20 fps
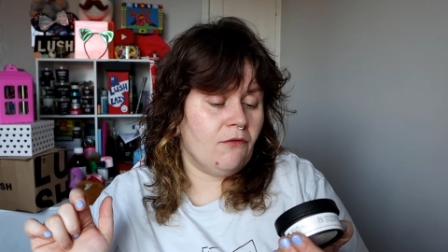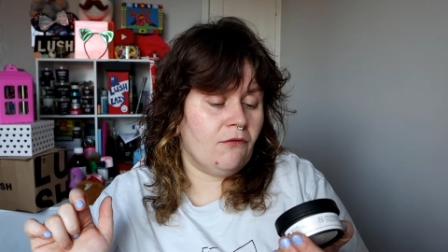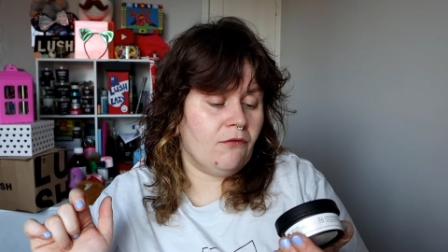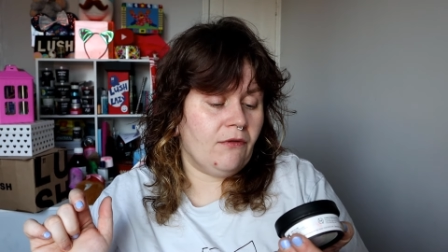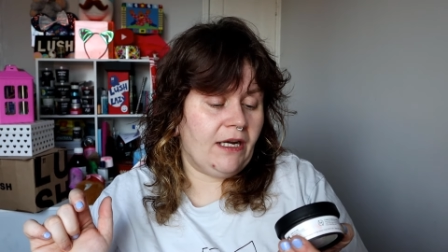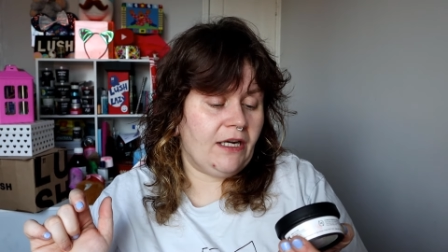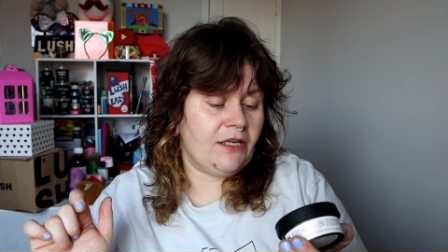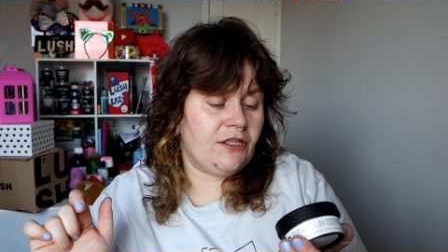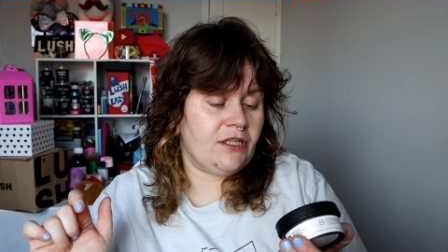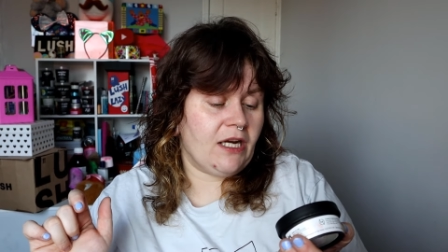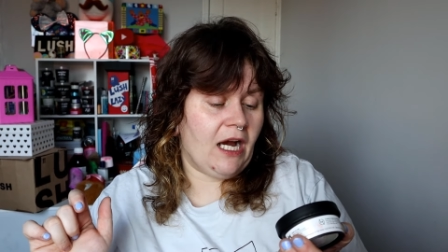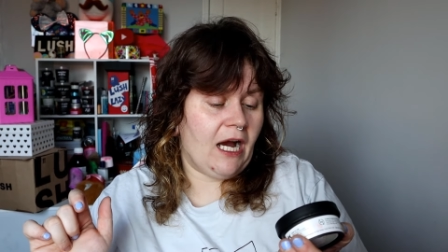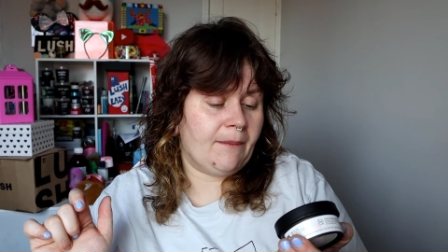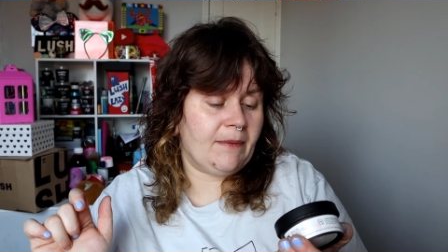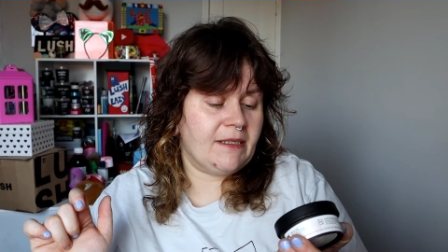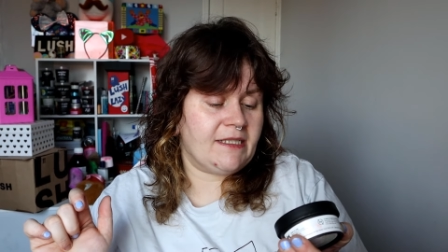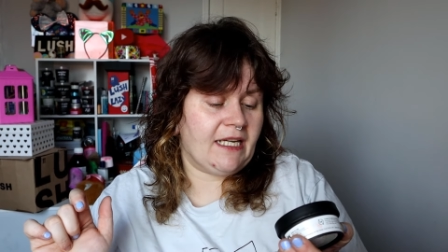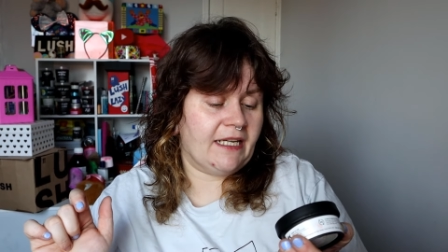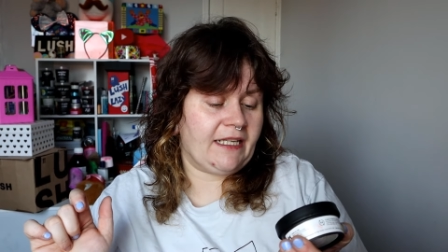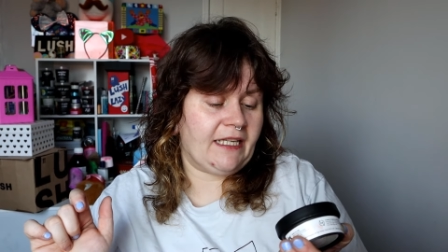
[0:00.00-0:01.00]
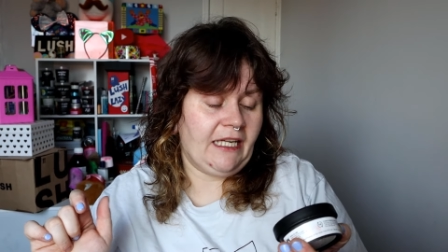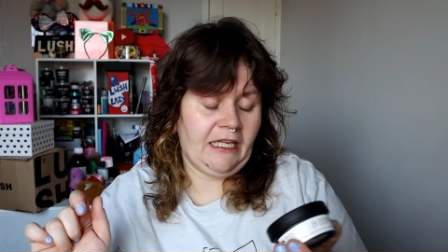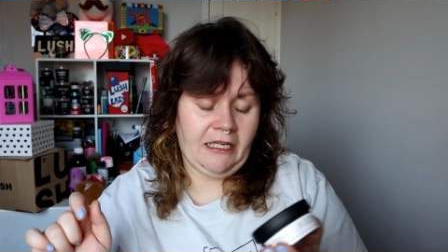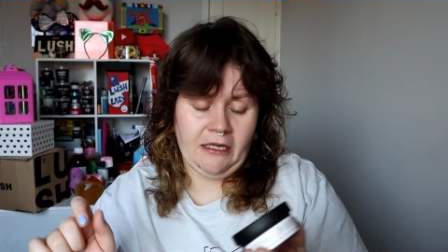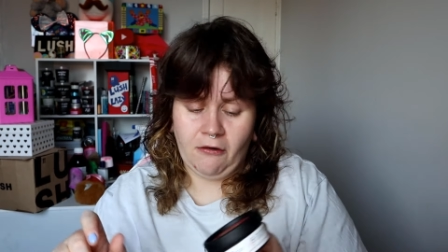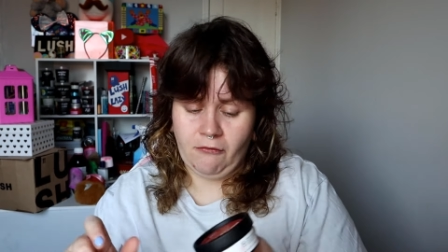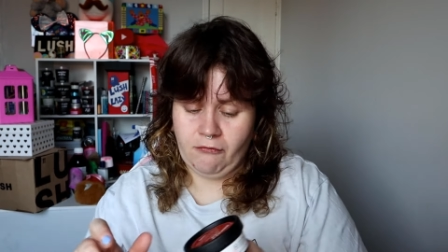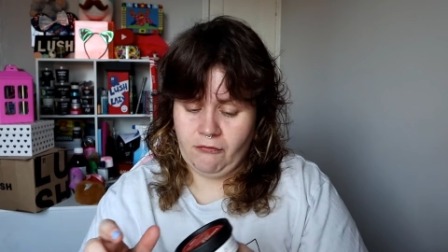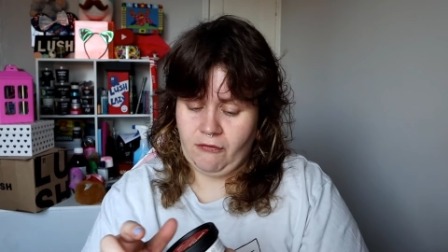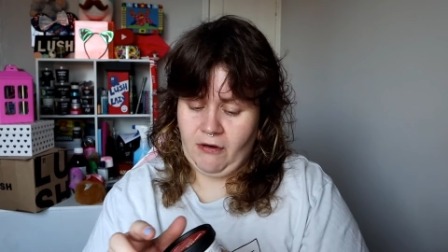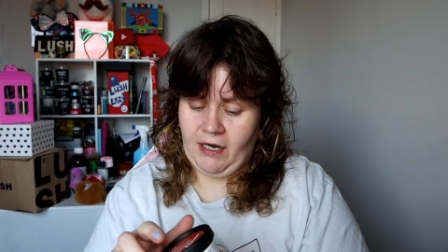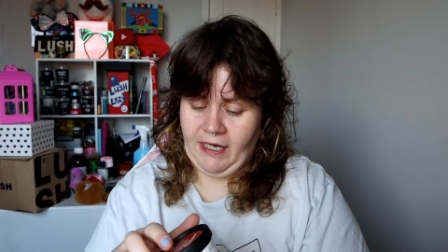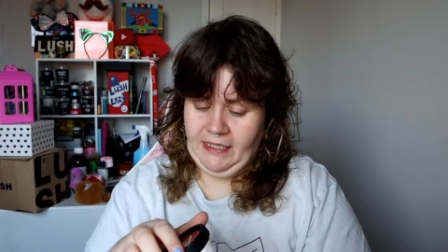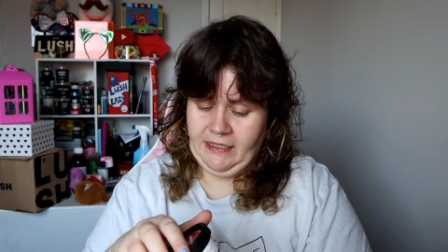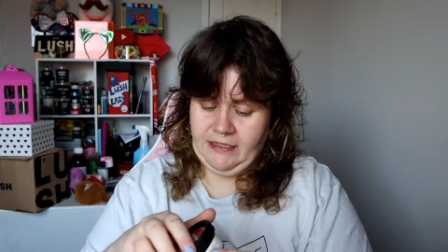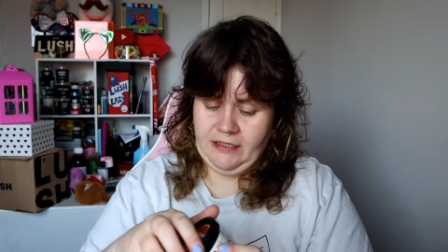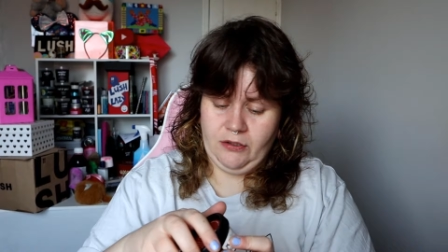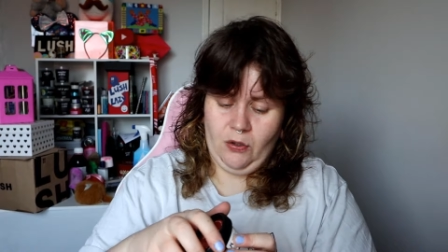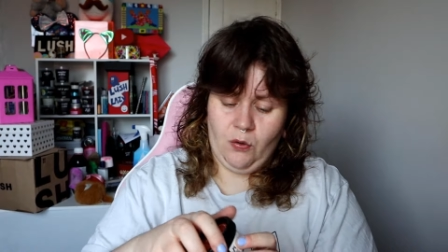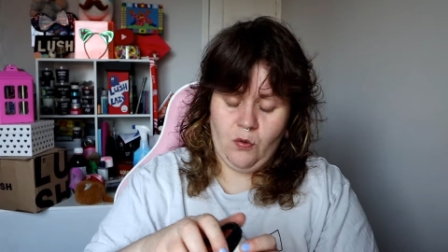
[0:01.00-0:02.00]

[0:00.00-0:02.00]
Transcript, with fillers: rich amazaki rice.